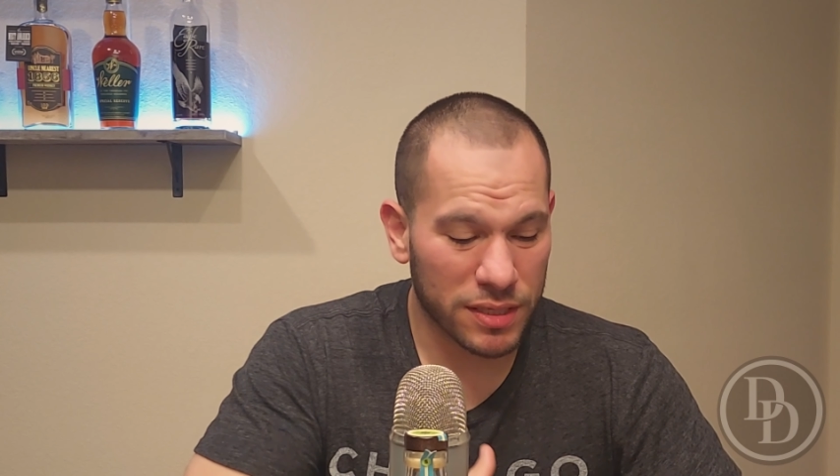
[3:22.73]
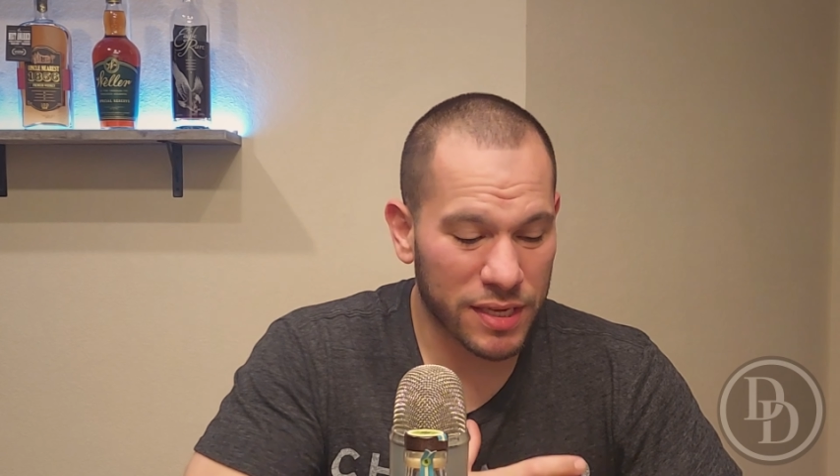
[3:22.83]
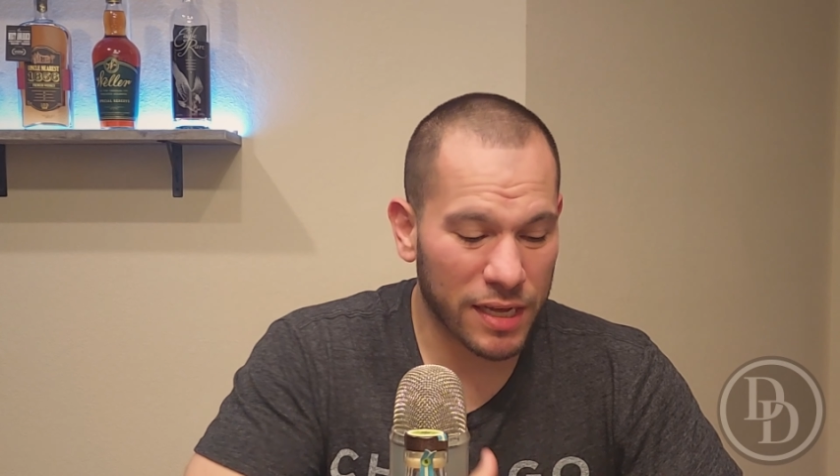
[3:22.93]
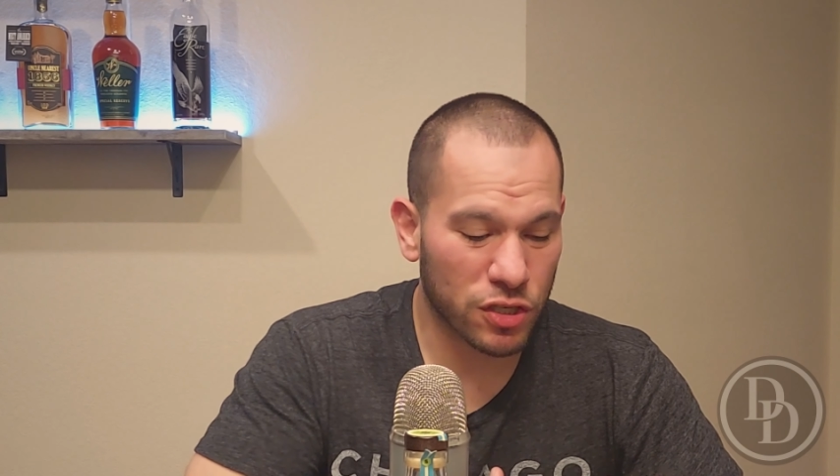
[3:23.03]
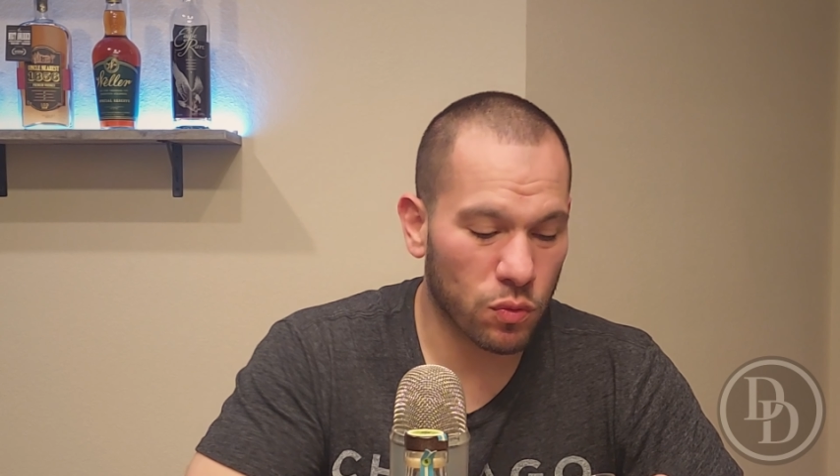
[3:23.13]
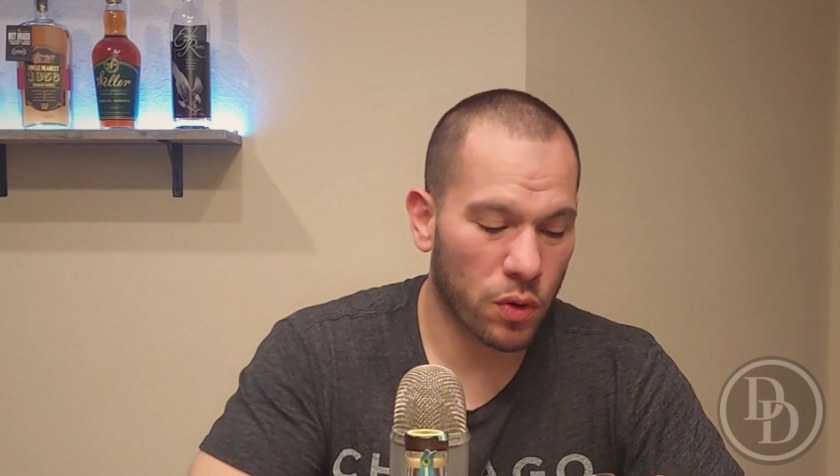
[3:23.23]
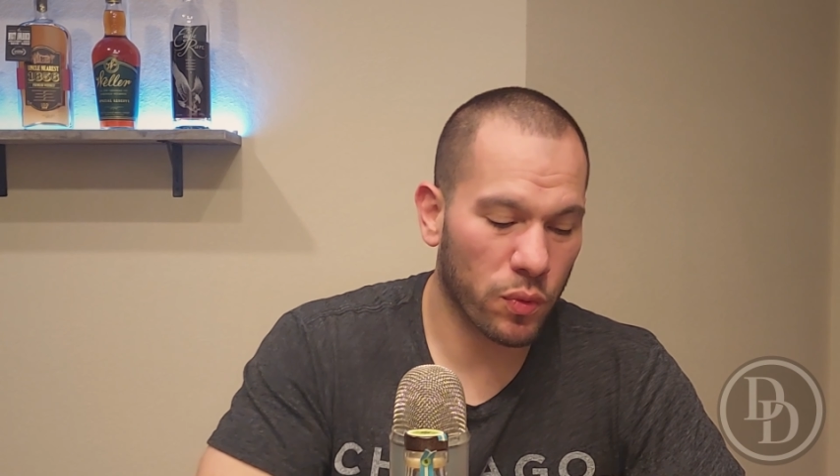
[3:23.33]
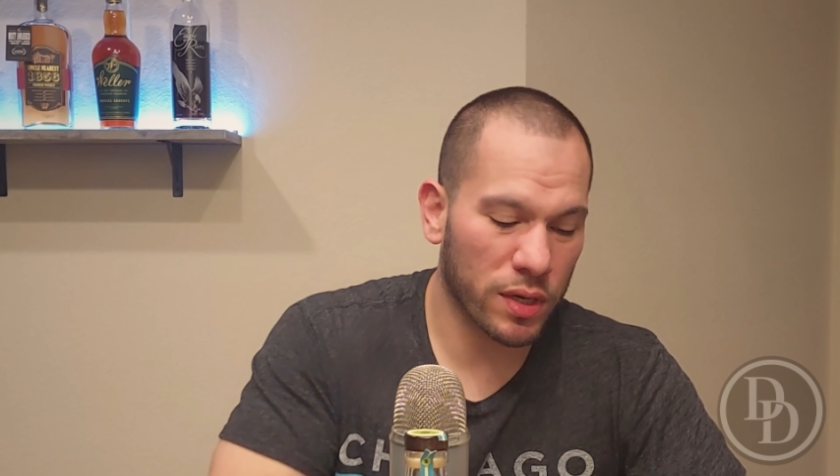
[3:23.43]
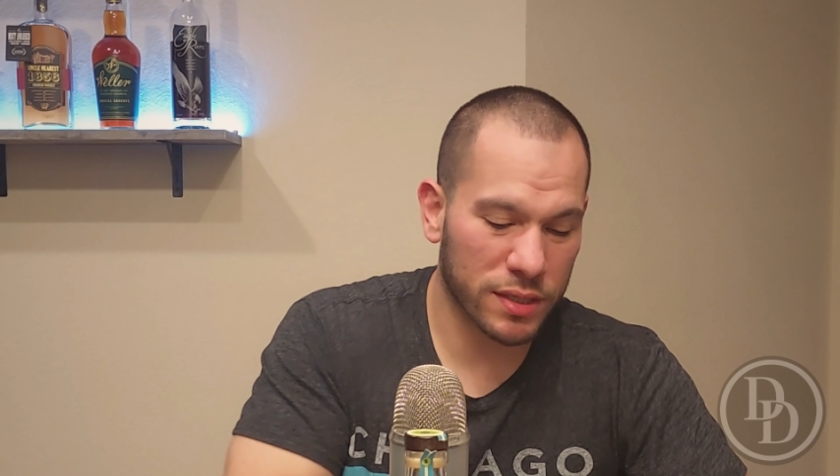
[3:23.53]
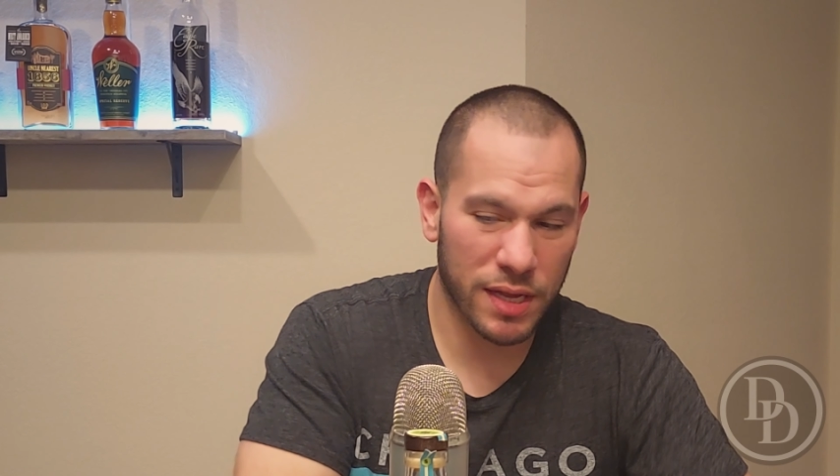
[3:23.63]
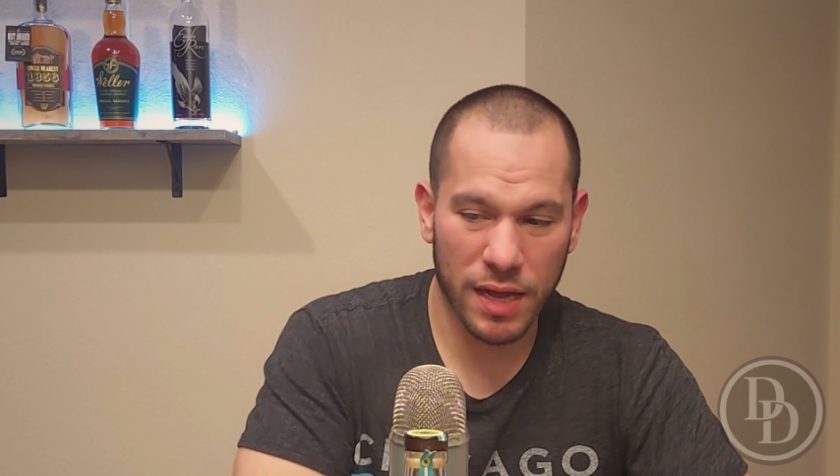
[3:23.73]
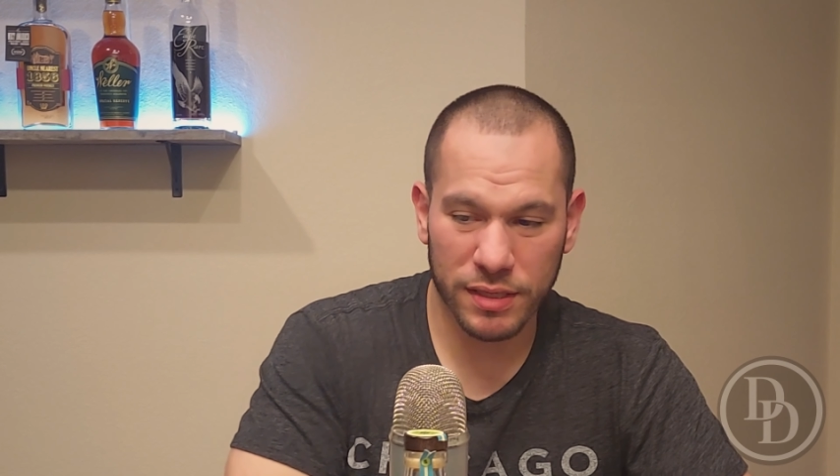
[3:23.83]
and the taste is what really stands